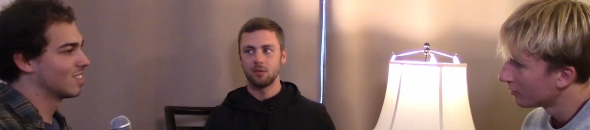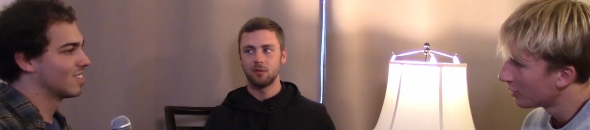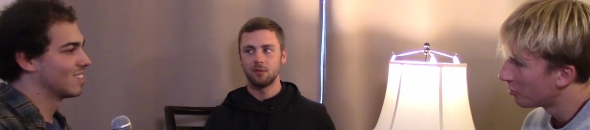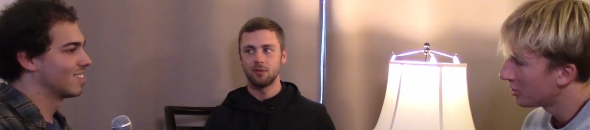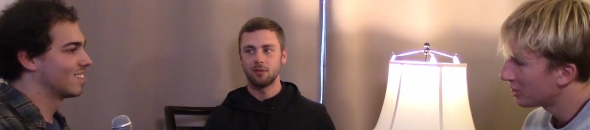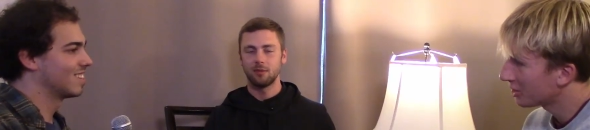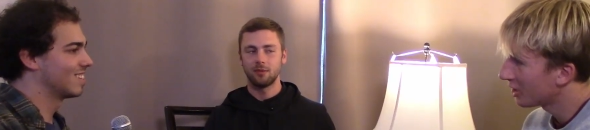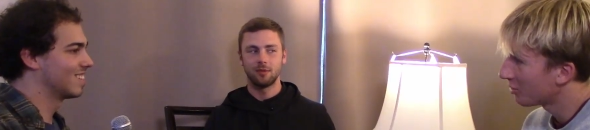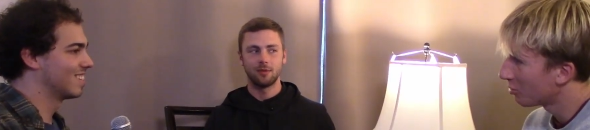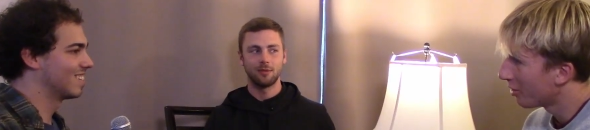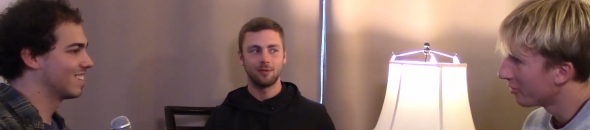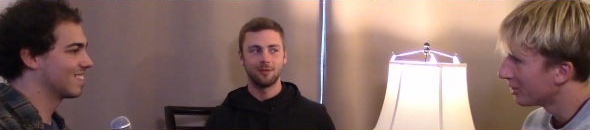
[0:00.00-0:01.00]
Speaker 1: The pizza
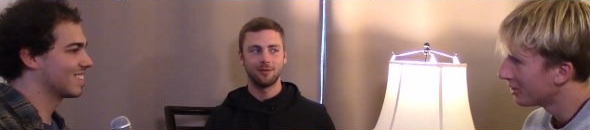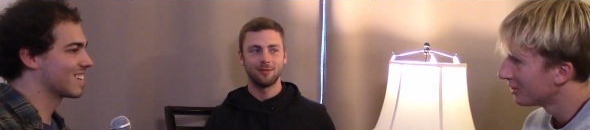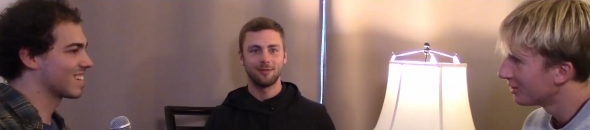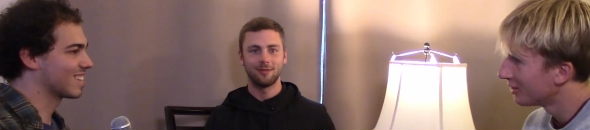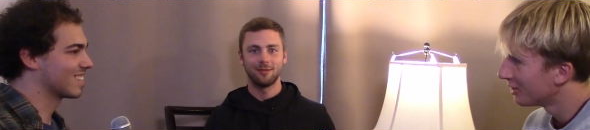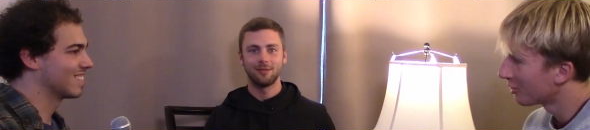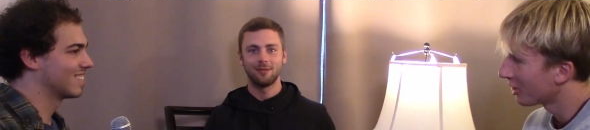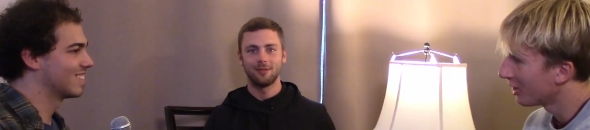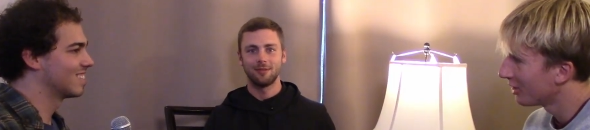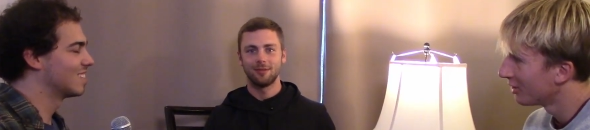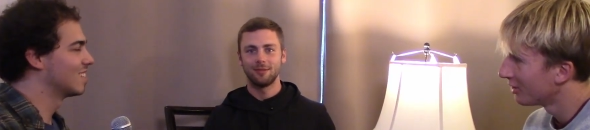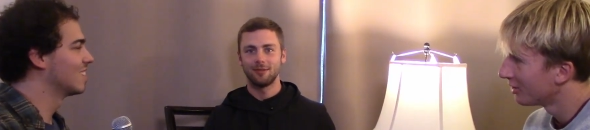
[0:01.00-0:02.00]
cake moment. Yeah. Okay.
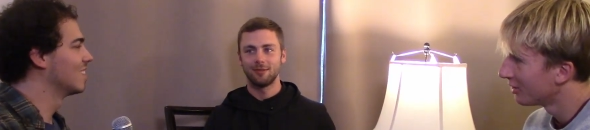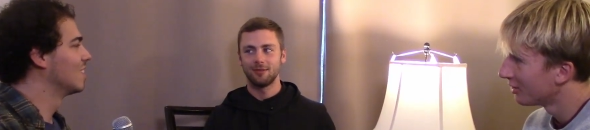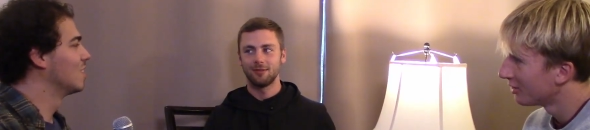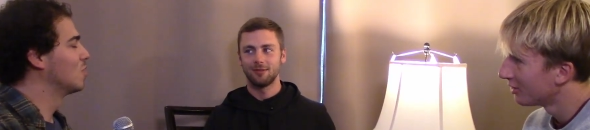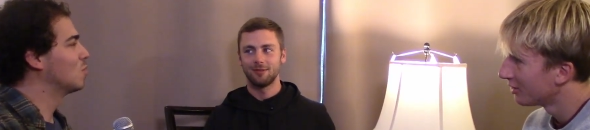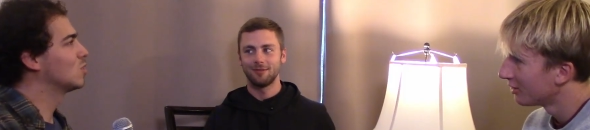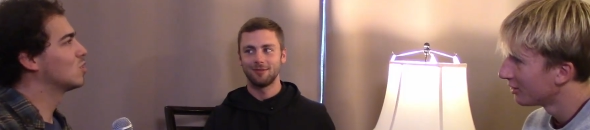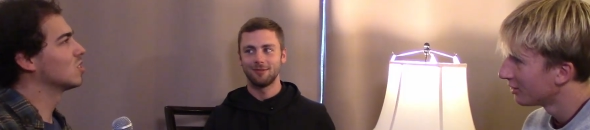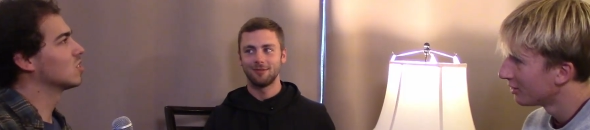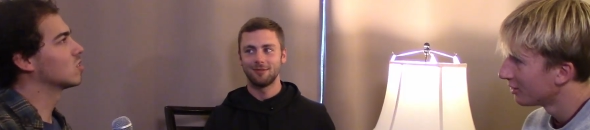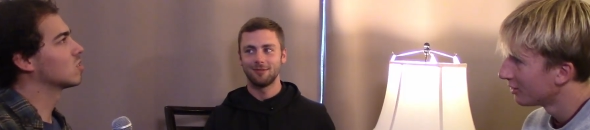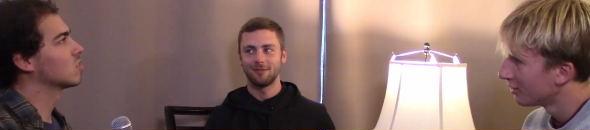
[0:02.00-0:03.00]
Speaker 2: Which
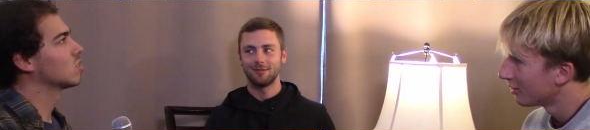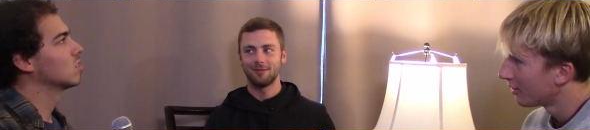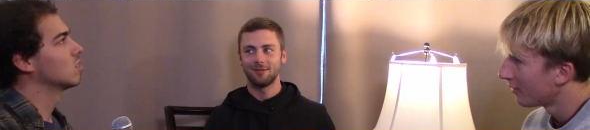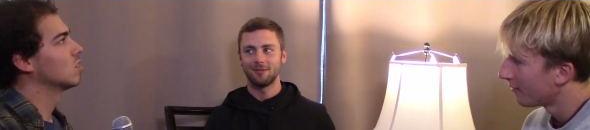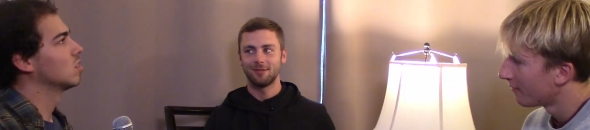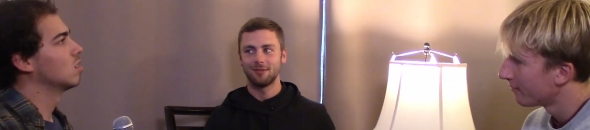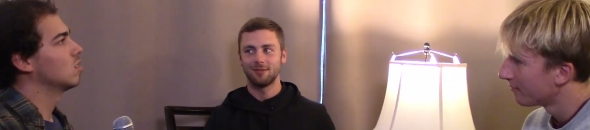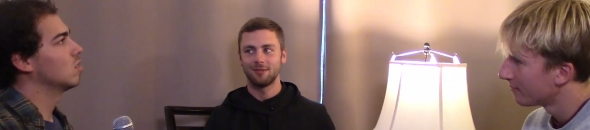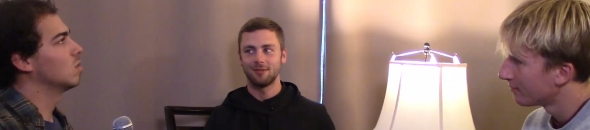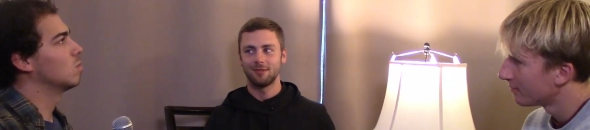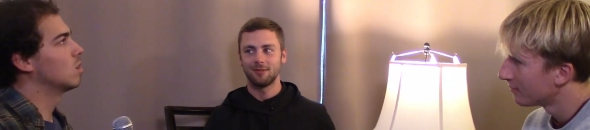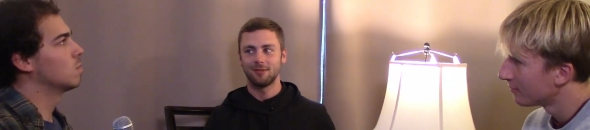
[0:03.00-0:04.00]
is
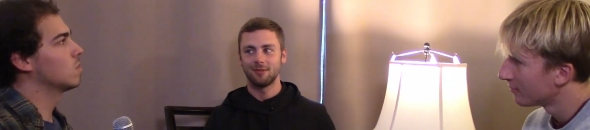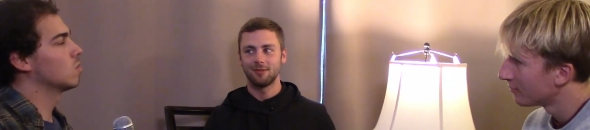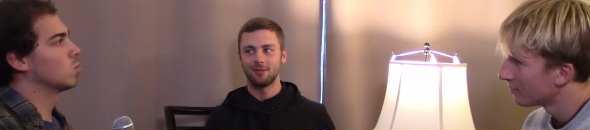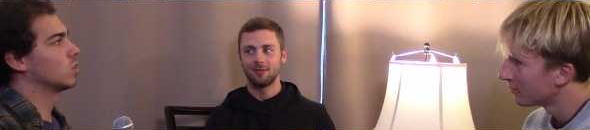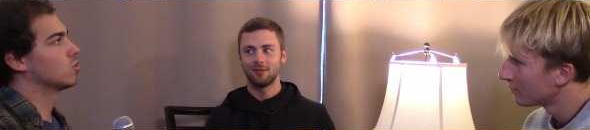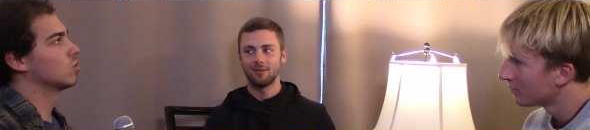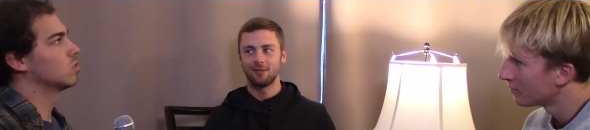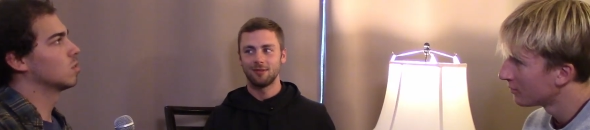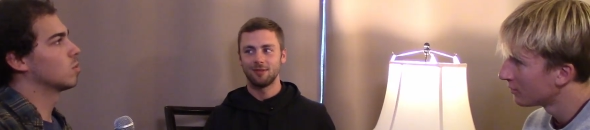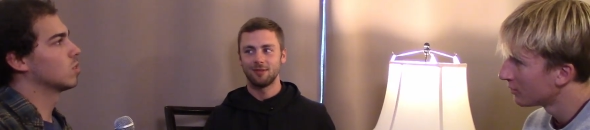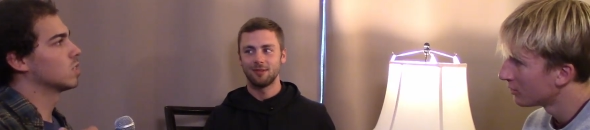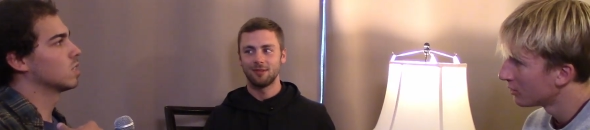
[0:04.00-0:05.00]
the moment in which you're
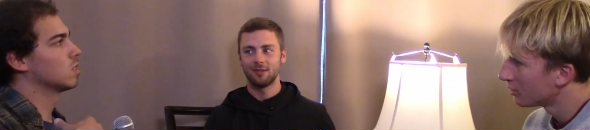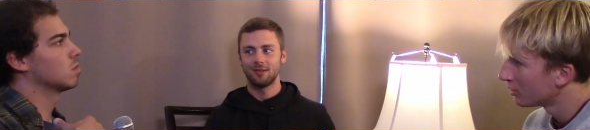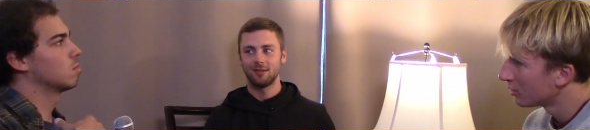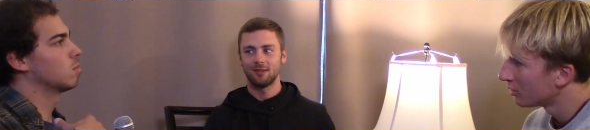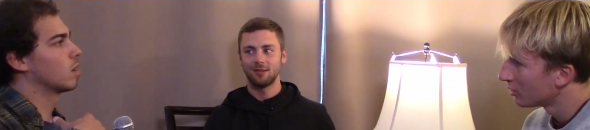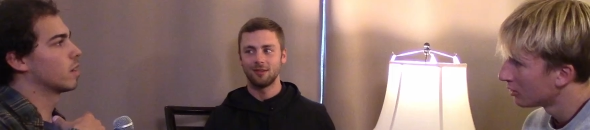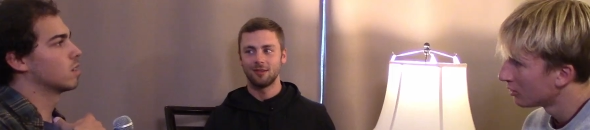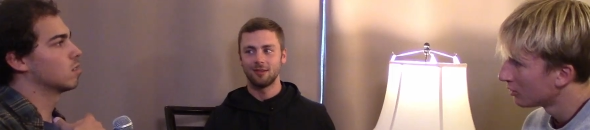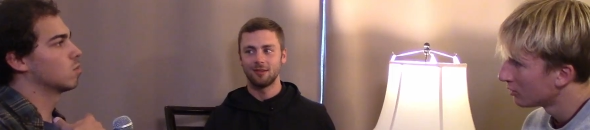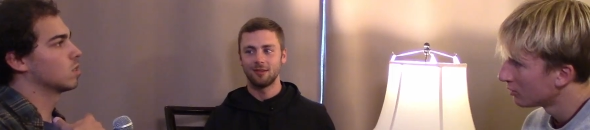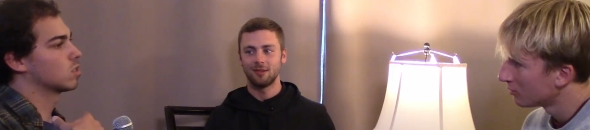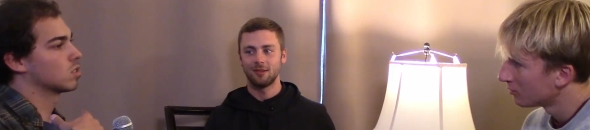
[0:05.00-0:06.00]
presented by
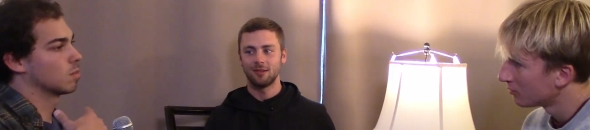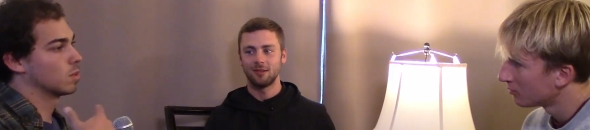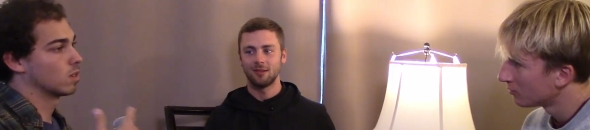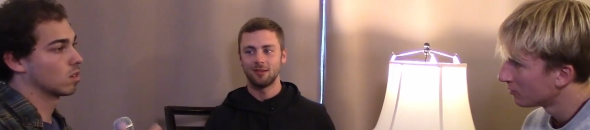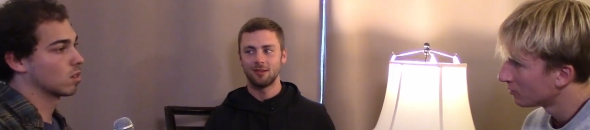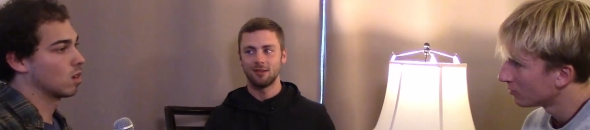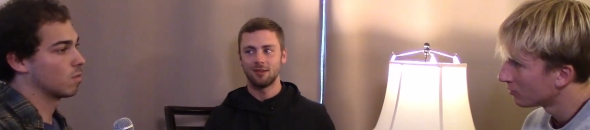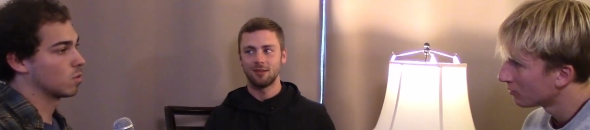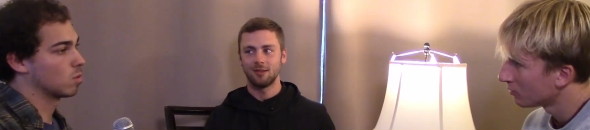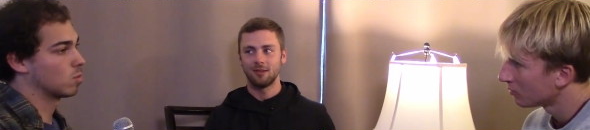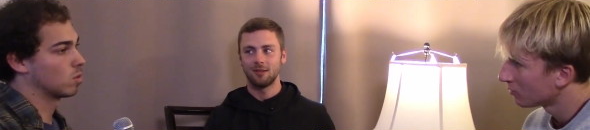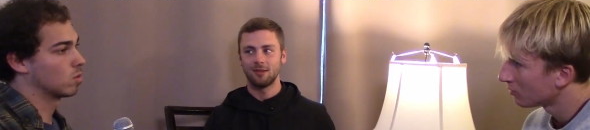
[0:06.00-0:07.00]
with something
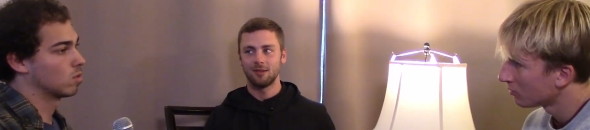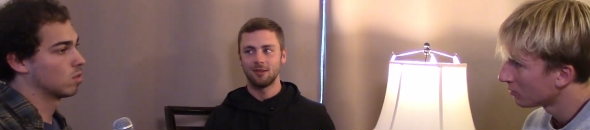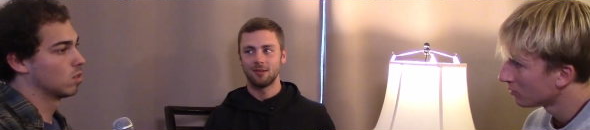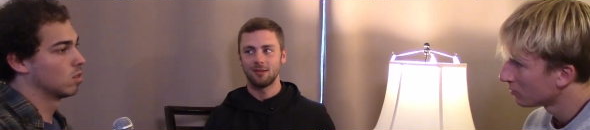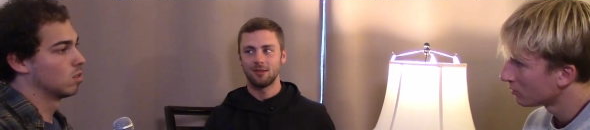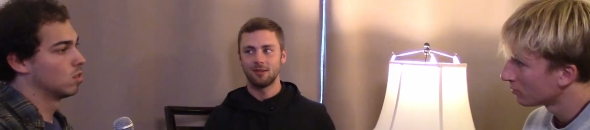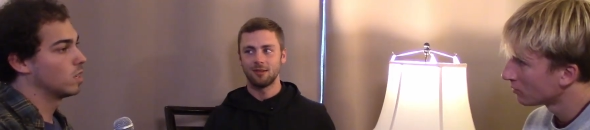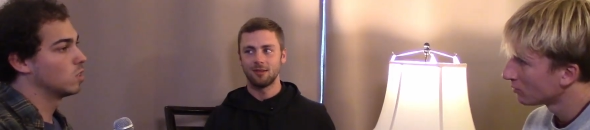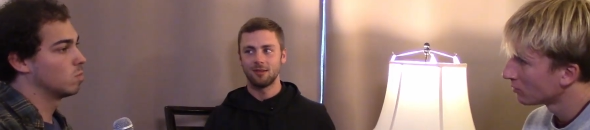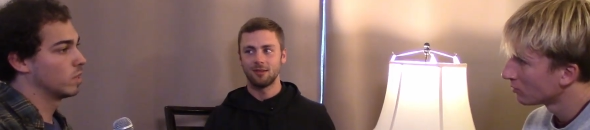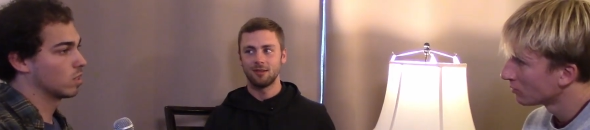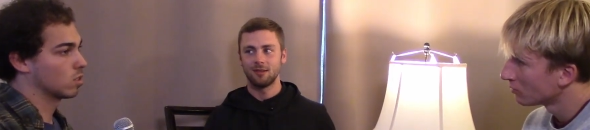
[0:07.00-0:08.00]
uncomfortable and
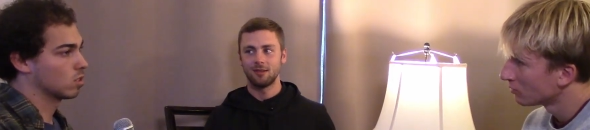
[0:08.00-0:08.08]
you make a